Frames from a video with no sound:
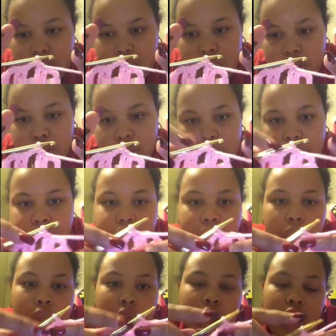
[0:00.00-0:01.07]
See?
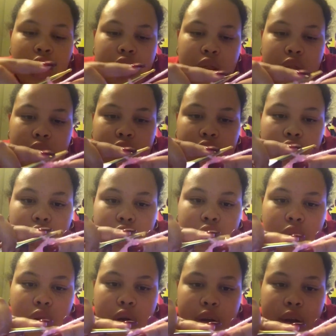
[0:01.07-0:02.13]
Then you're gonna
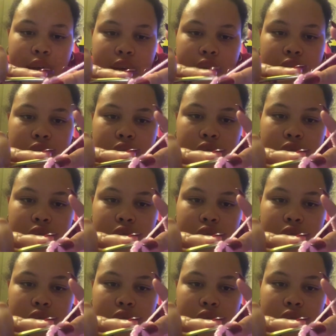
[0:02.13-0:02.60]
go again,